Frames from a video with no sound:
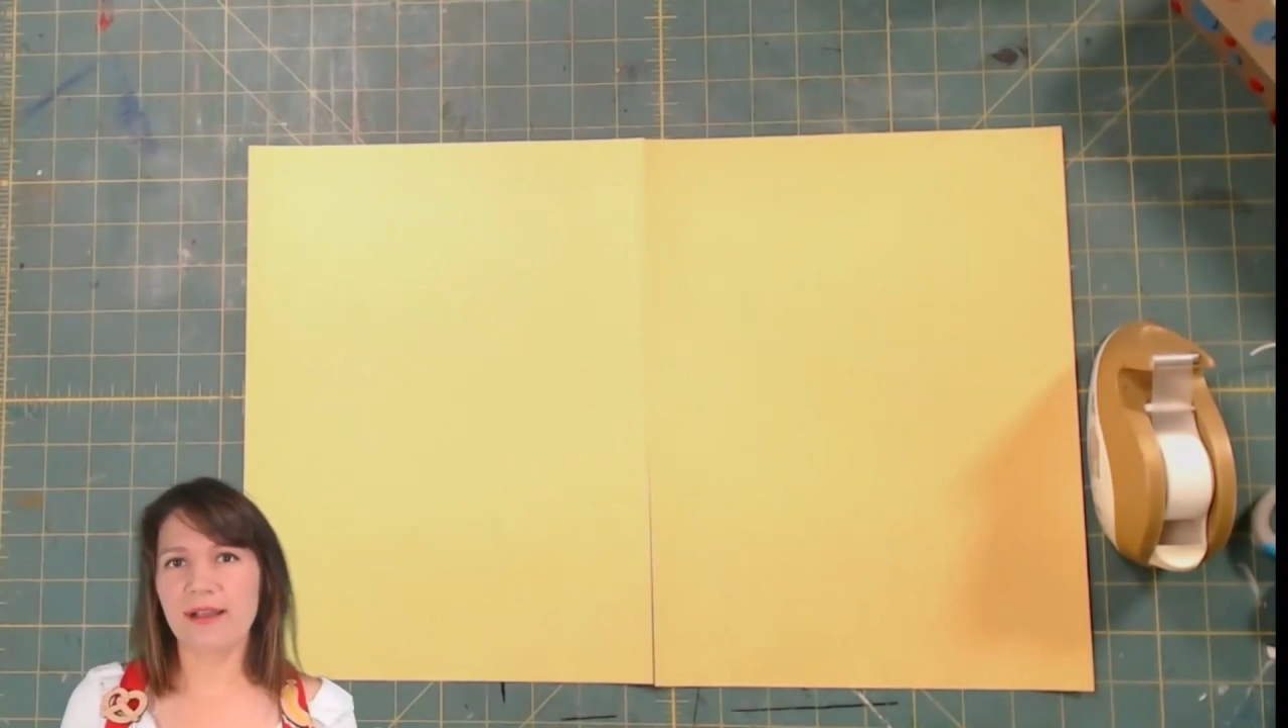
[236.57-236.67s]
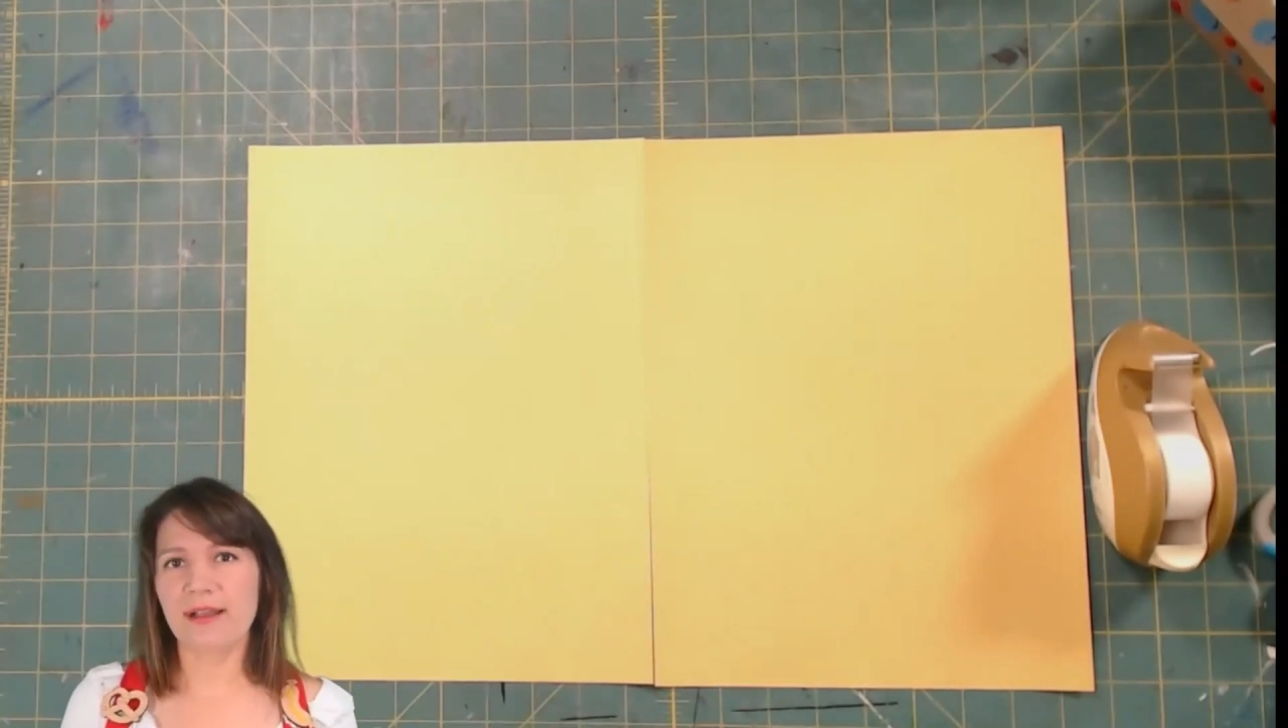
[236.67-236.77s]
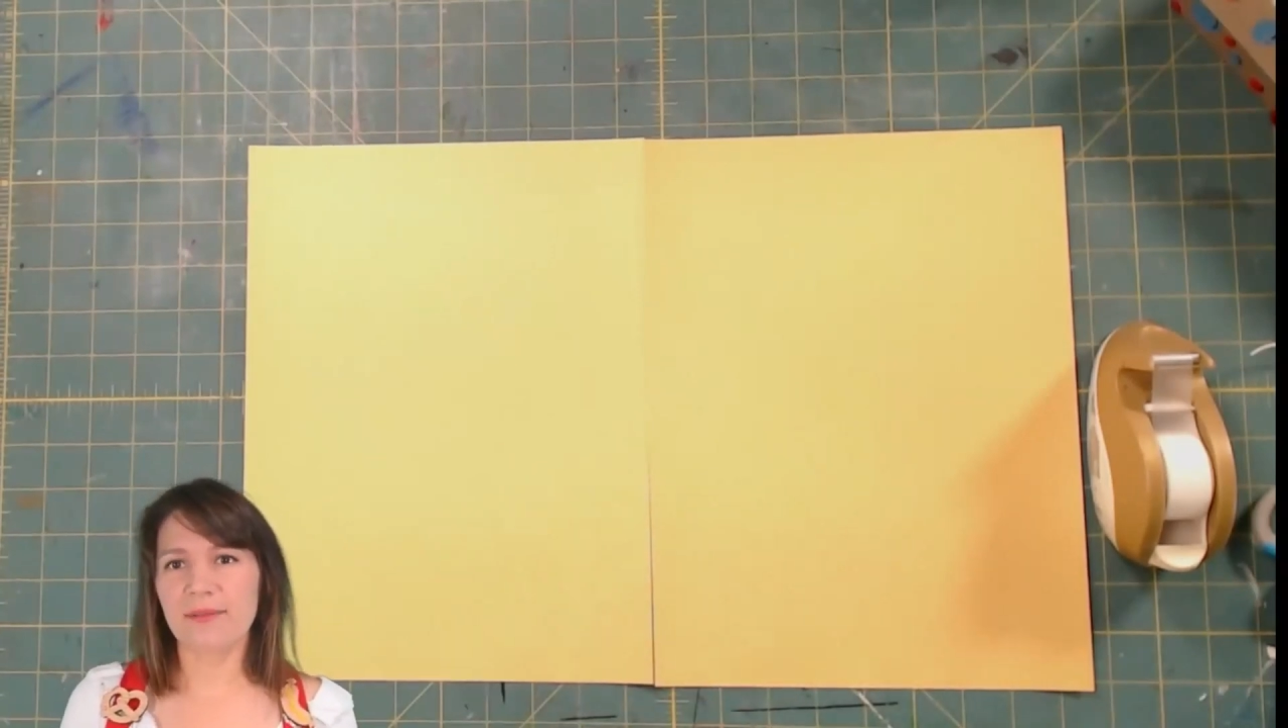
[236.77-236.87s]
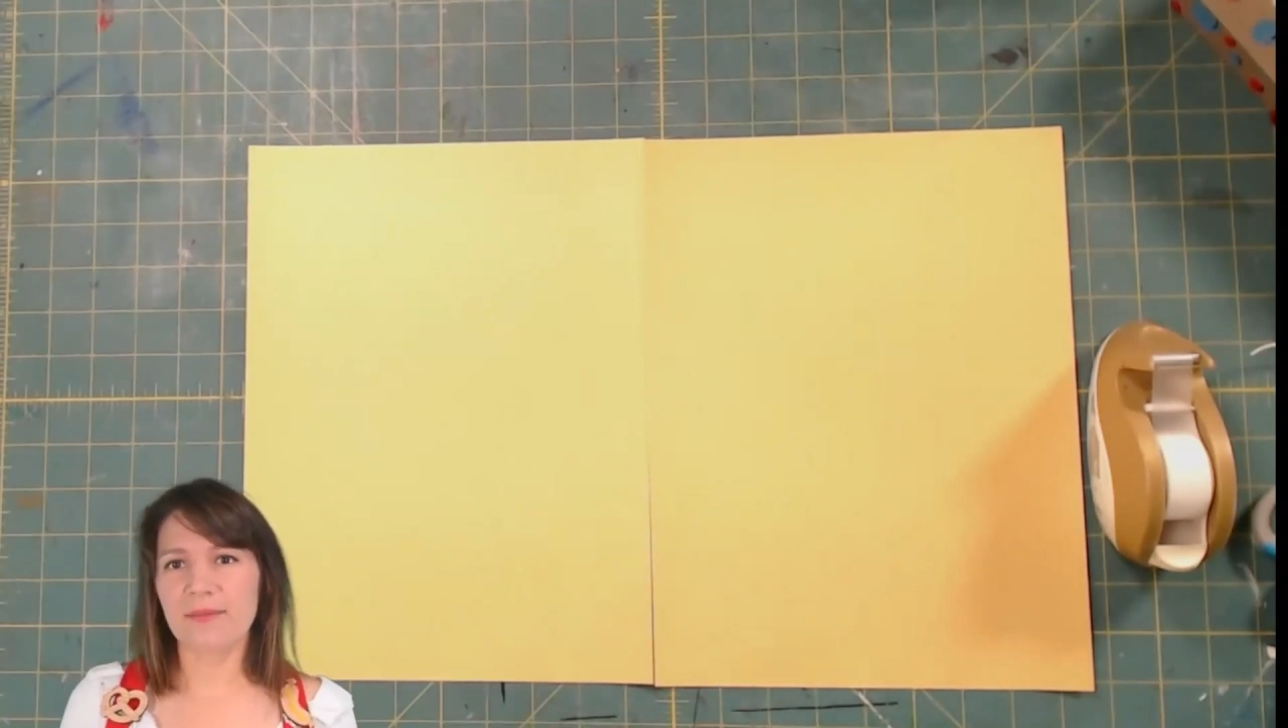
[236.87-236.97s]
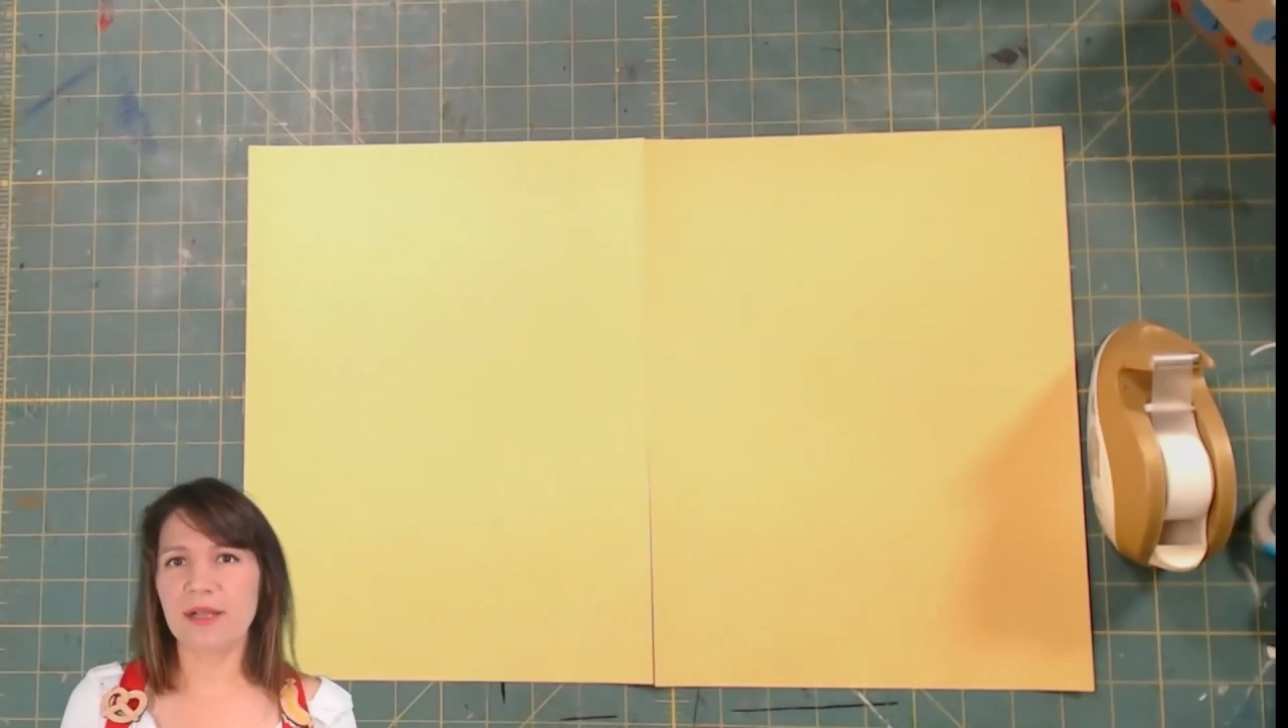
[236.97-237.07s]

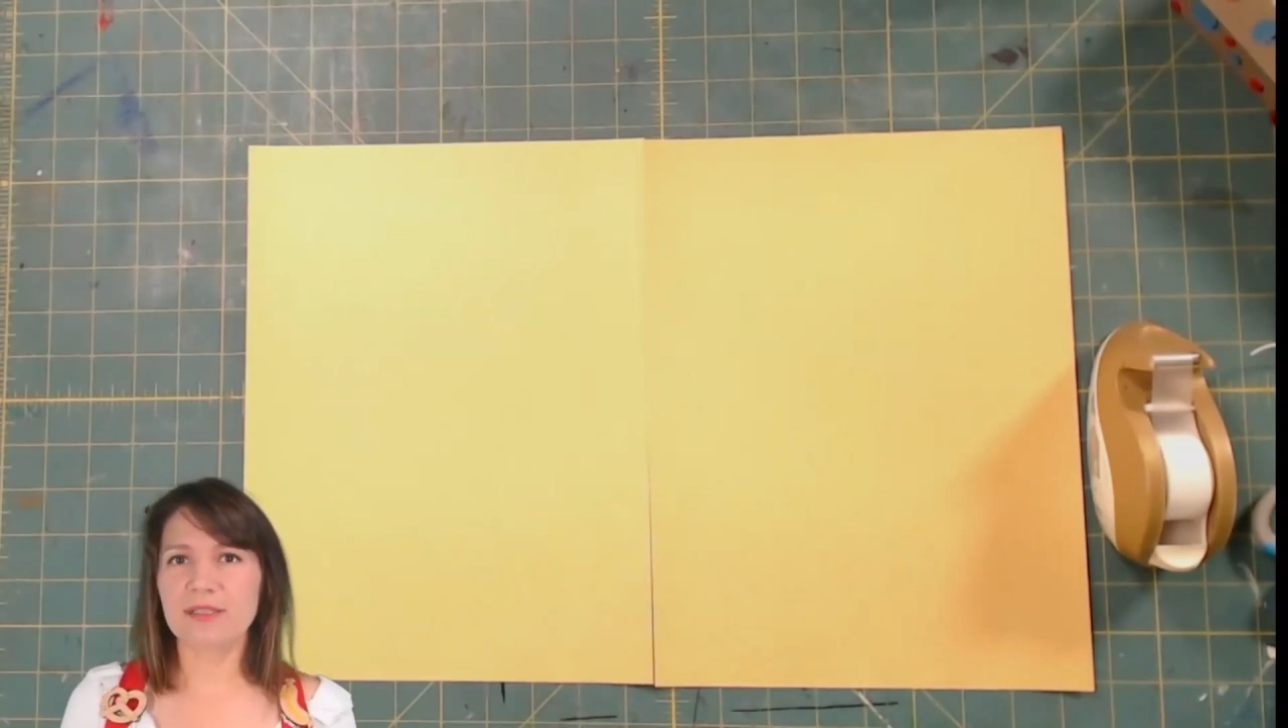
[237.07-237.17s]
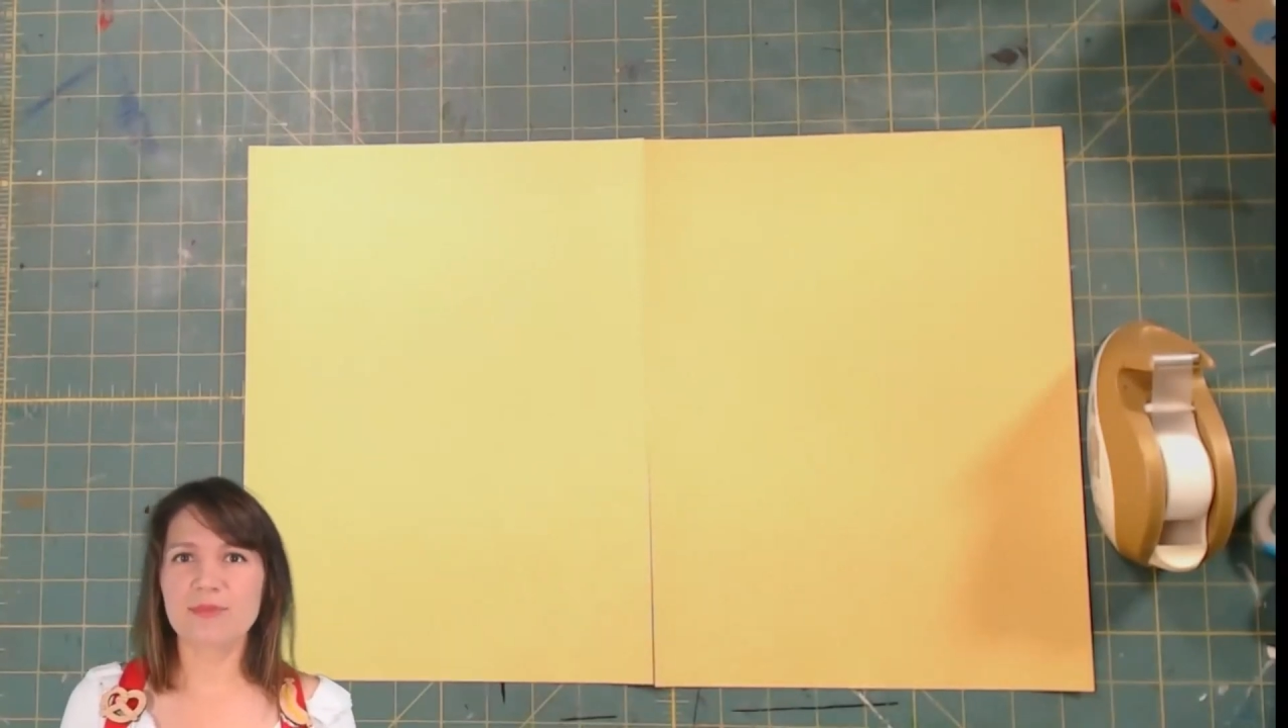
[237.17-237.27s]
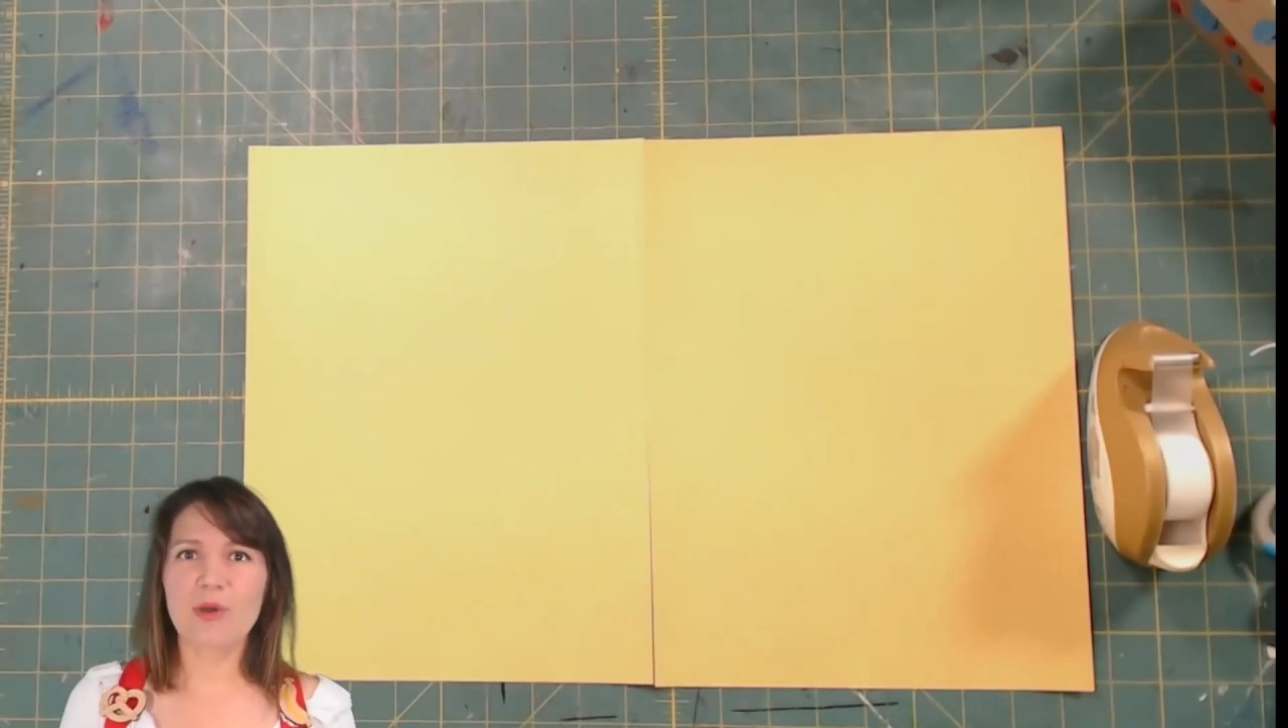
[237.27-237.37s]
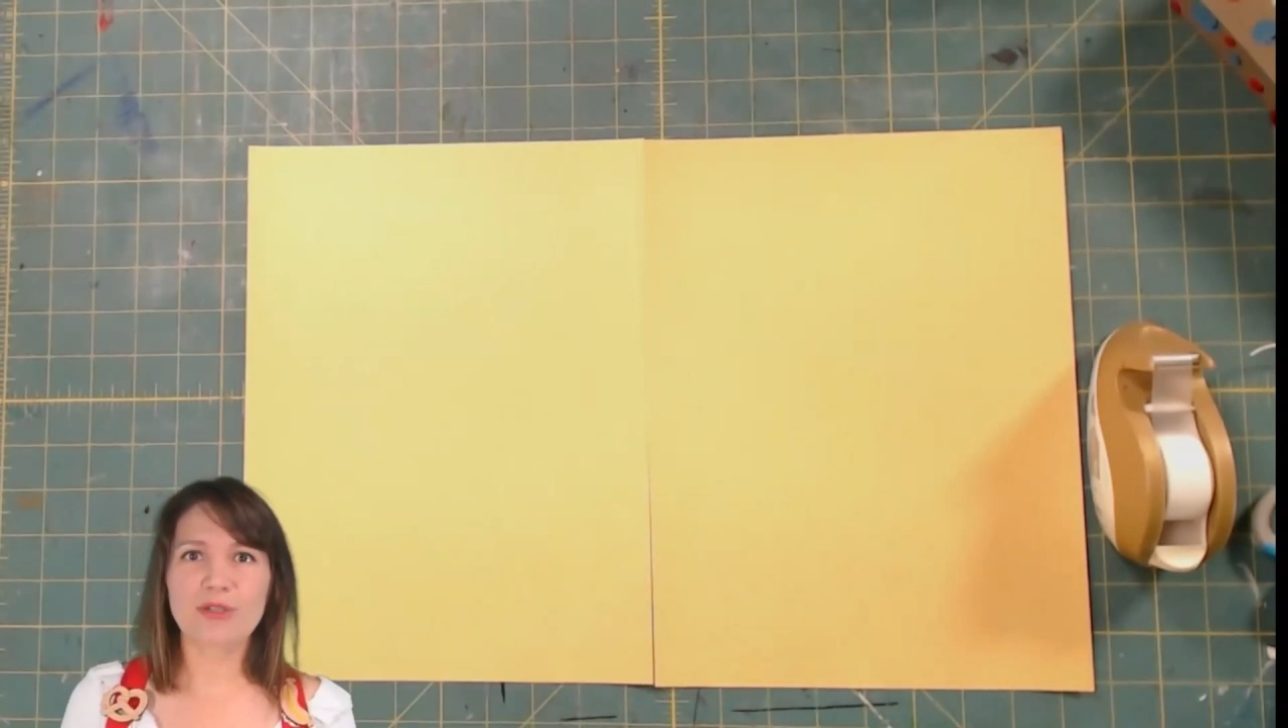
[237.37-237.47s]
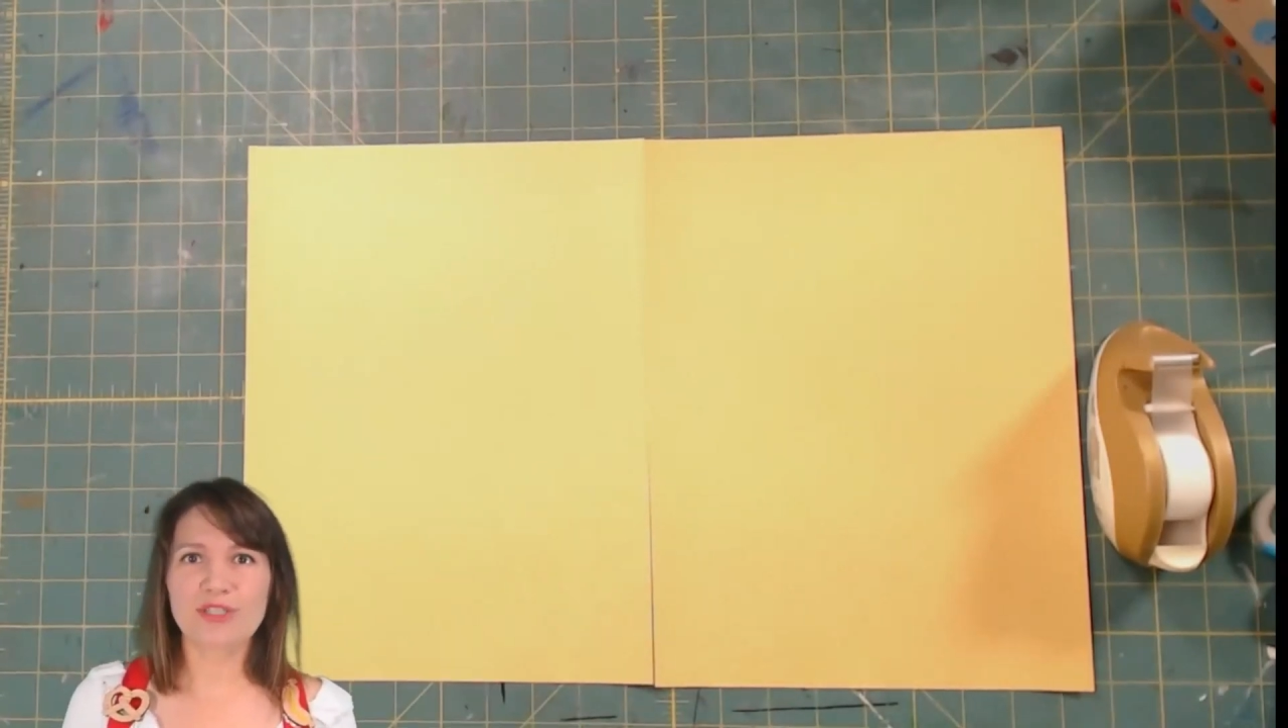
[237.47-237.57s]
a small